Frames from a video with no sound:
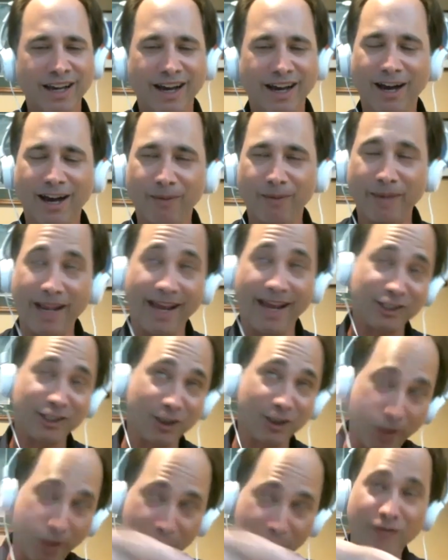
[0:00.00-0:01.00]
um, and
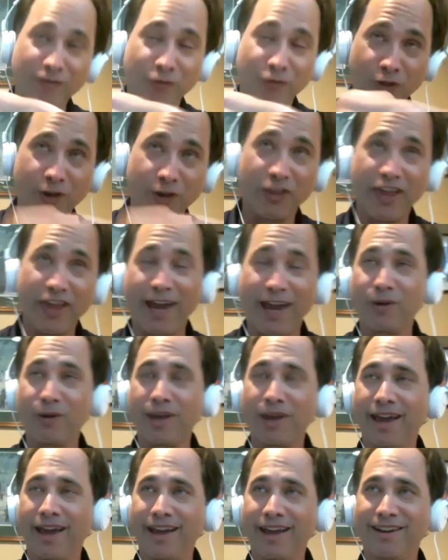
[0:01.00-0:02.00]
actually, right before that,
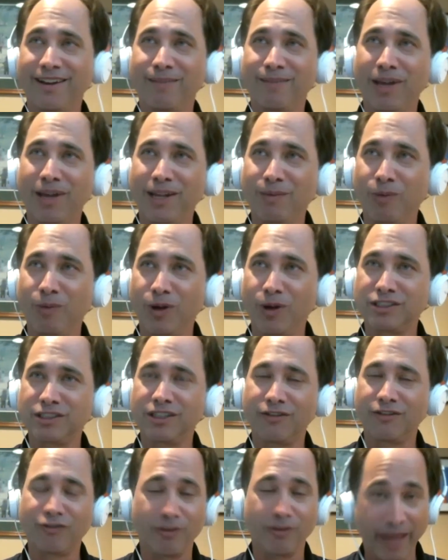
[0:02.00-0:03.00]
we had uh, Penny
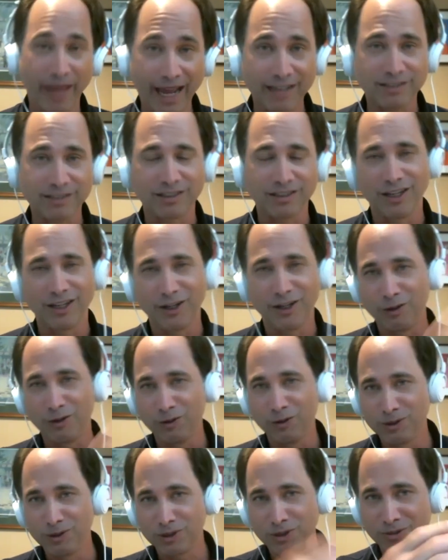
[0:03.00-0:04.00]
Boston from NASA,
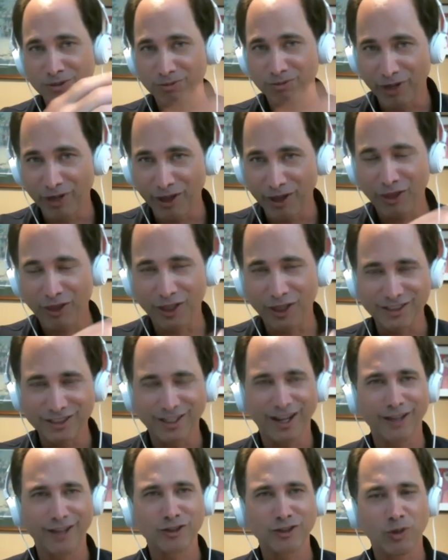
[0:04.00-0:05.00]
who was running things
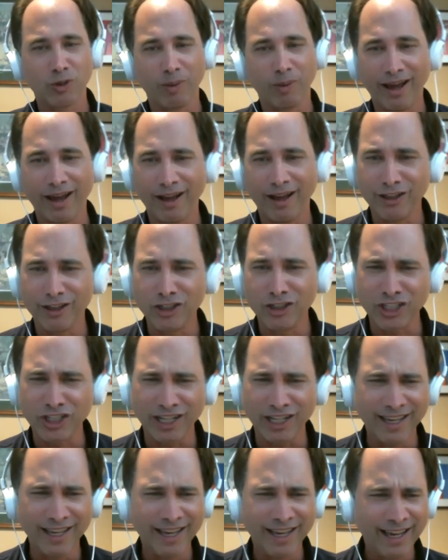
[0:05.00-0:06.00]
in
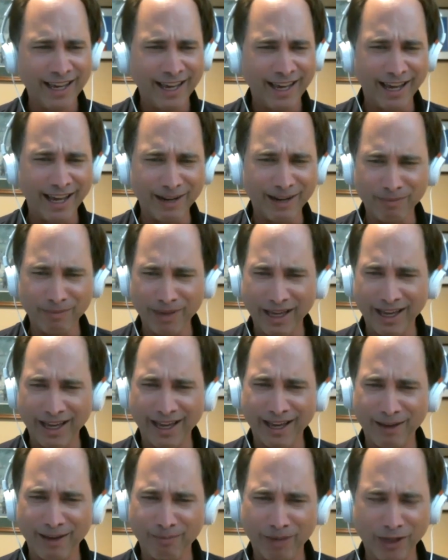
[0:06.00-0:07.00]
astrobiology, and
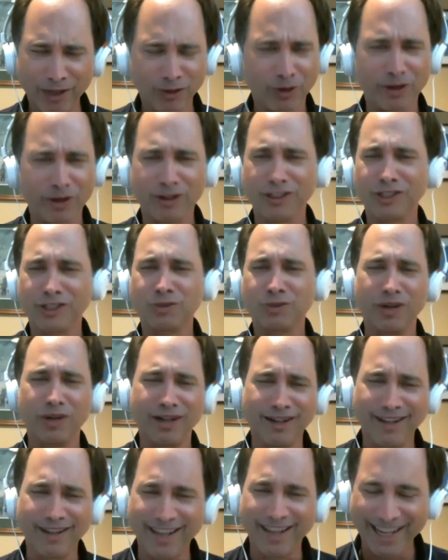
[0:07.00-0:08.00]
uh, my daughter just
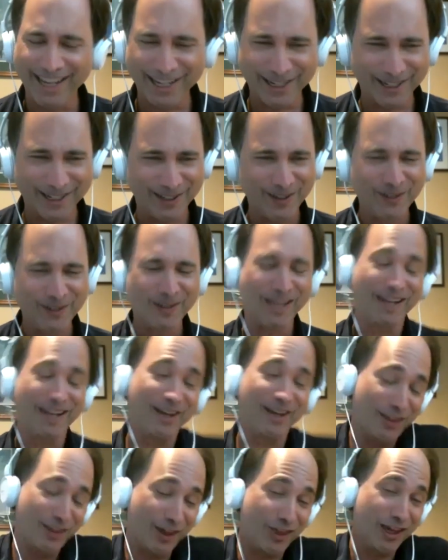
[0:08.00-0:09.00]
wanted a, and
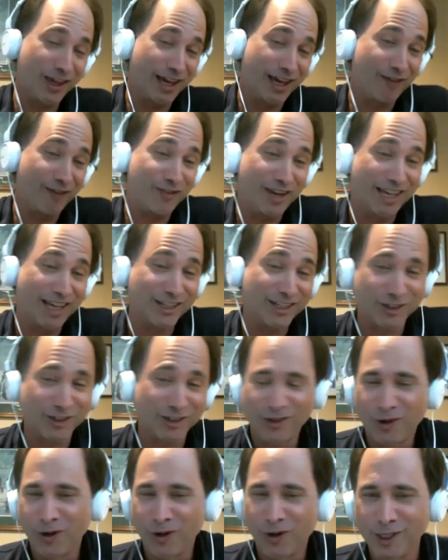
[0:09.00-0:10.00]
nothing confidential,
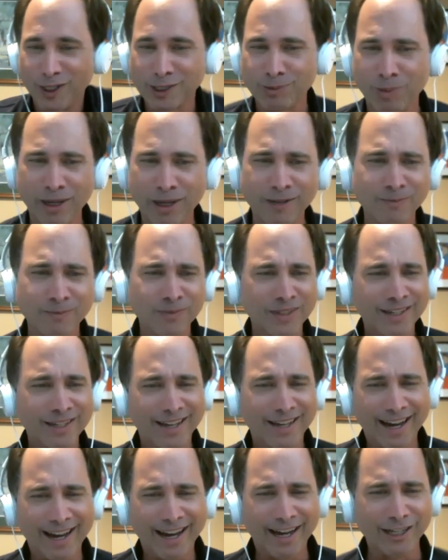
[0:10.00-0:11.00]
of course, but
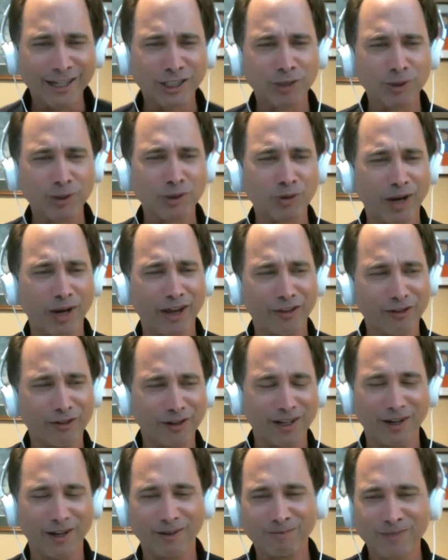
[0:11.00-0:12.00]
uh, she was rather,
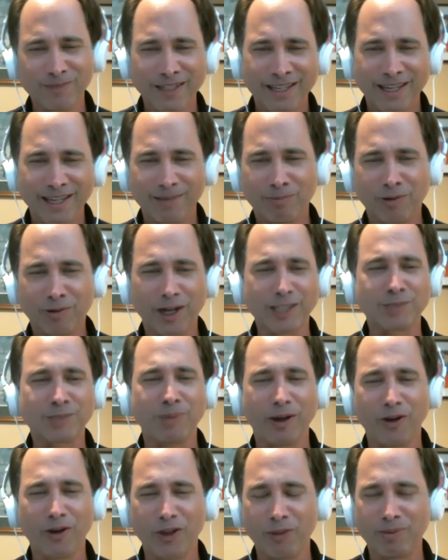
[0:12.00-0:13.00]
you know, impressed
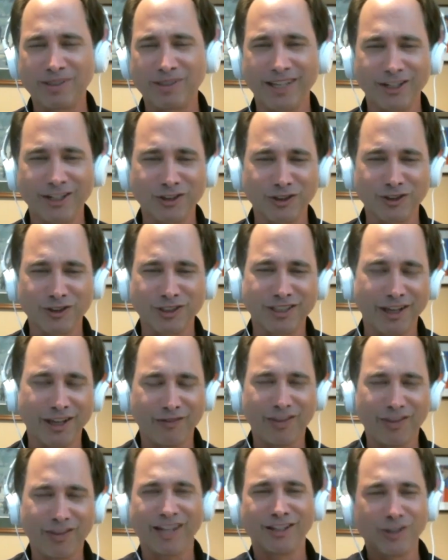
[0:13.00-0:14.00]
by all the potential
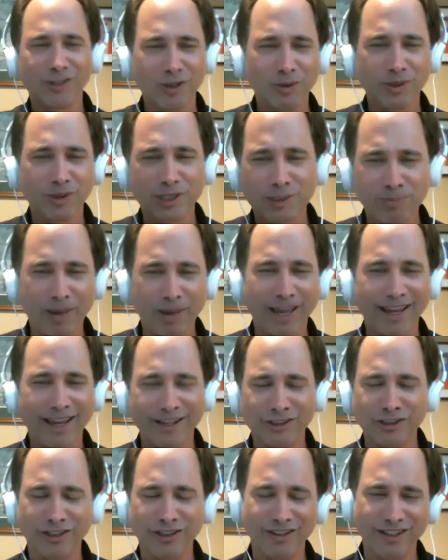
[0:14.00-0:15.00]
stuff that had to do with
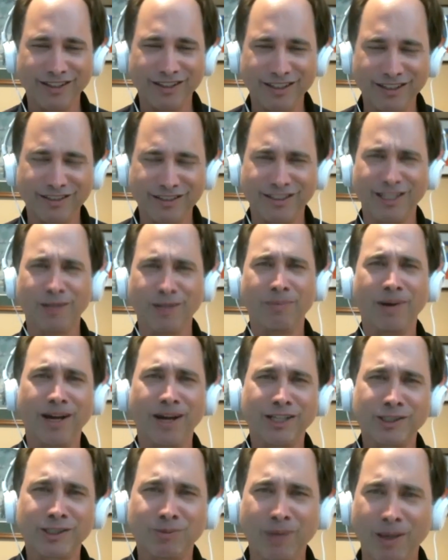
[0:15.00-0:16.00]
space, and that these
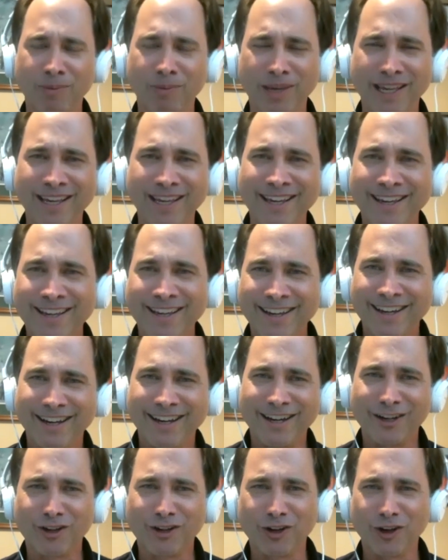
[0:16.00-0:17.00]
Xenobots may be
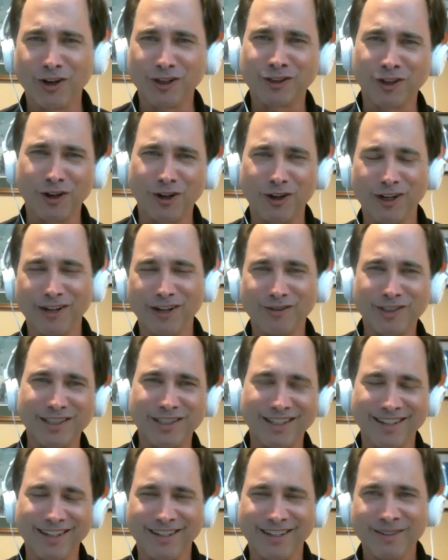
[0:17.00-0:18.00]
uh, good alternatives
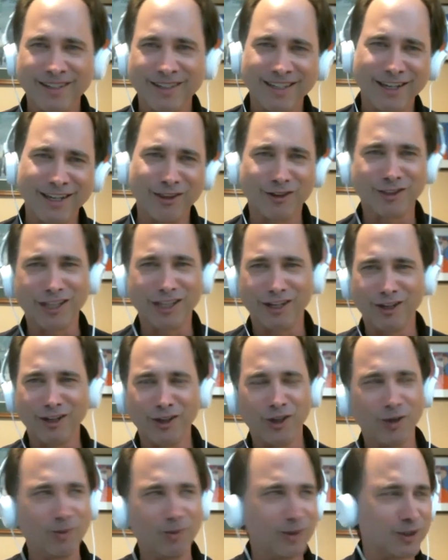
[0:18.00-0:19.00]
to either sending
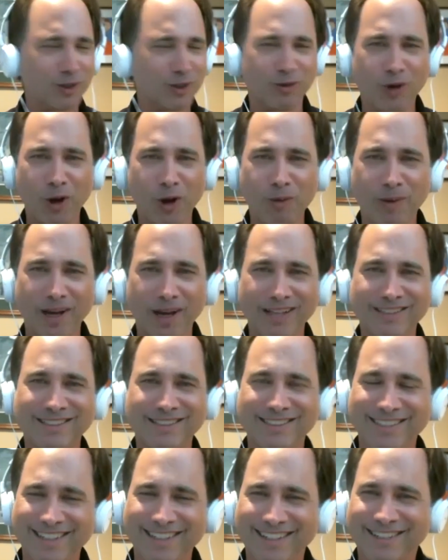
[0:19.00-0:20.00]
humans or robots
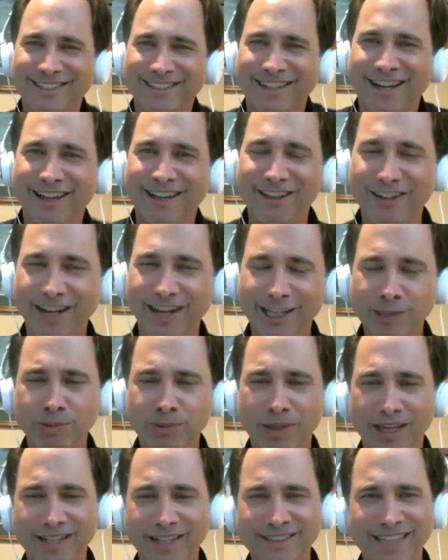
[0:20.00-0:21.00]
uh, to colonize
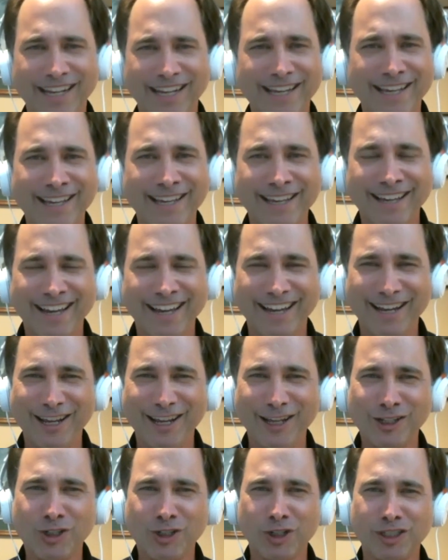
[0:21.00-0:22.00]
planets. Any any
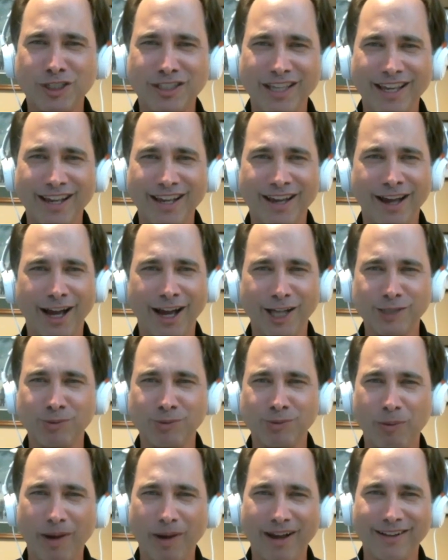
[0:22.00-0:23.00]
interesting
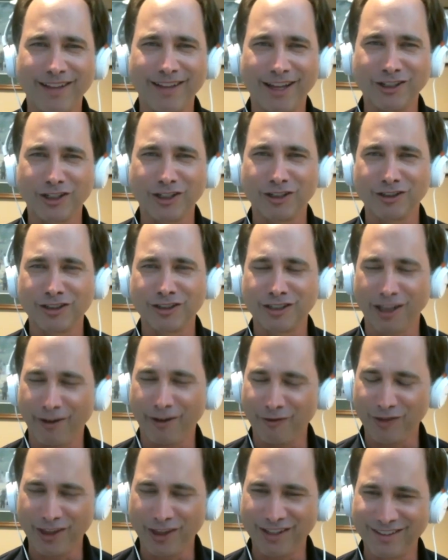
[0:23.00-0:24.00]
cosmobiological
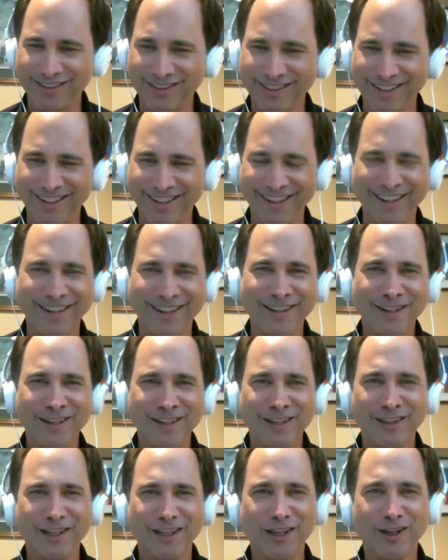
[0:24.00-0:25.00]
stuff that uh,
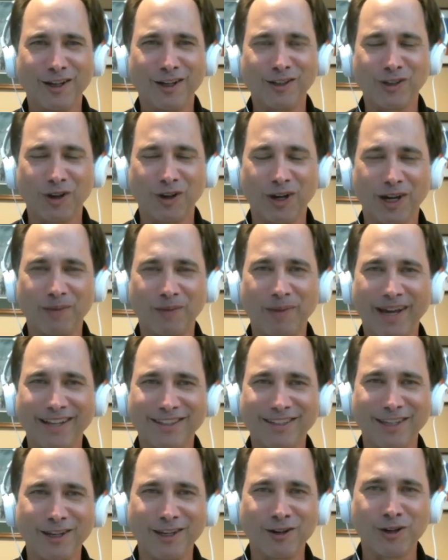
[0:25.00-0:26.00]
that you can talk
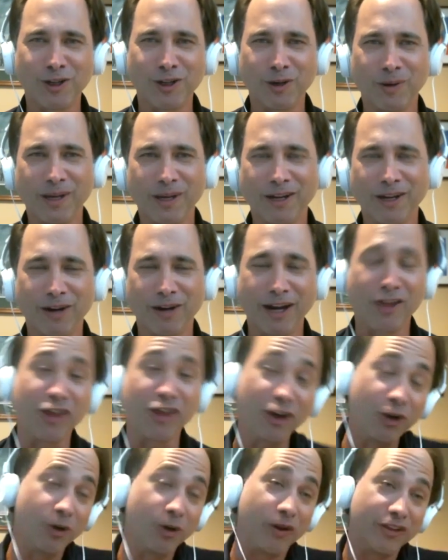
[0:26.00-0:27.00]
about that you're doing, or
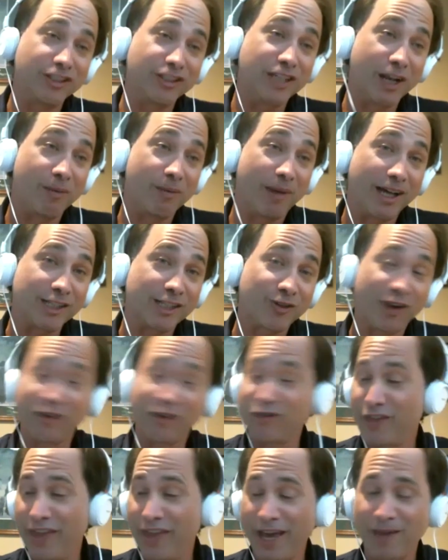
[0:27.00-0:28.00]
anything new on the Xenobots
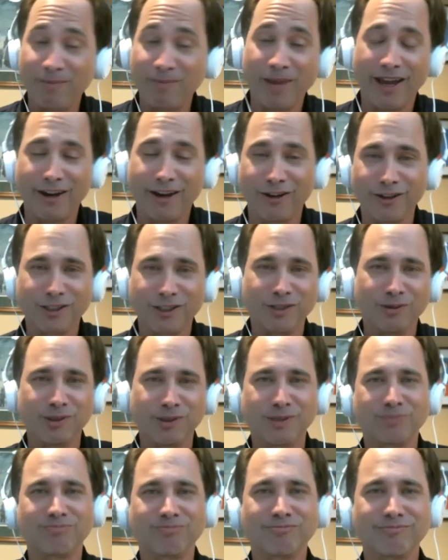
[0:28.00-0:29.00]
front for that matter? She
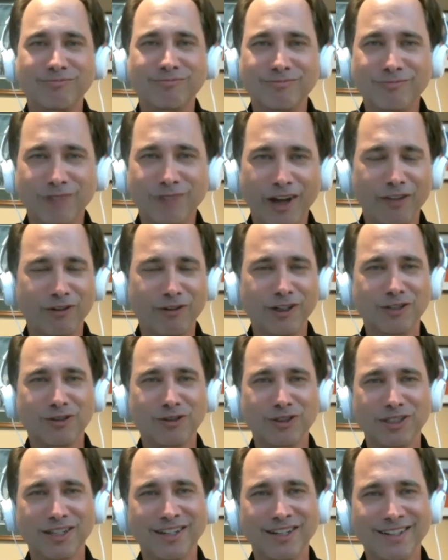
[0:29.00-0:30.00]
was rather
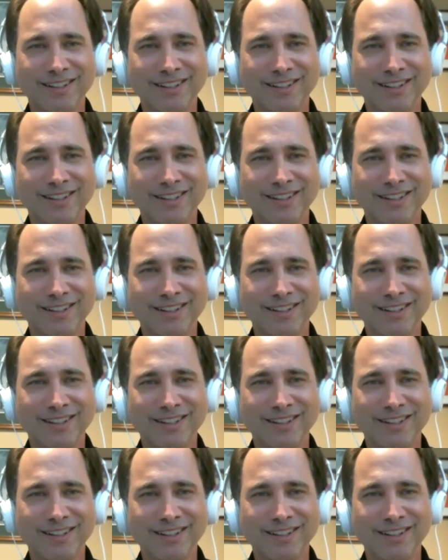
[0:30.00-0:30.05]
interested.